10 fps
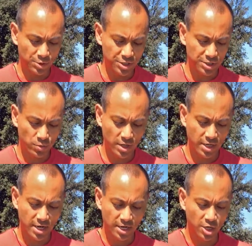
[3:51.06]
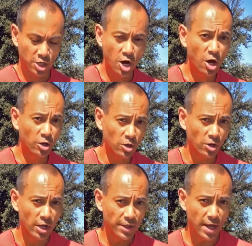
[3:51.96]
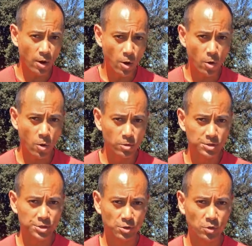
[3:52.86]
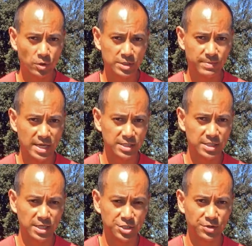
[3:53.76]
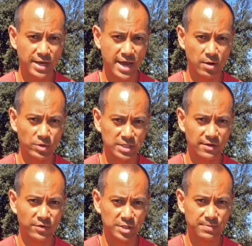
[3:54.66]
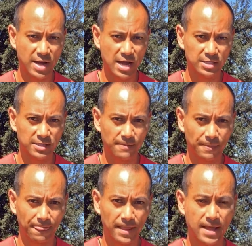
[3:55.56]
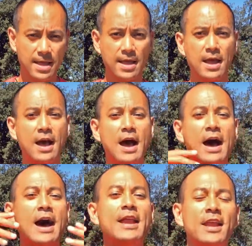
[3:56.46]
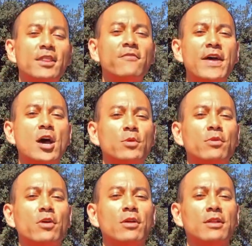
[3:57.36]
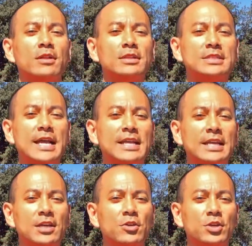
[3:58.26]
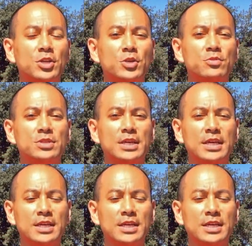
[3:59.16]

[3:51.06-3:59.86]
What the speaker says: you just want to kind of color that whole circle as best as you can with different spots. Another valuable technique you can use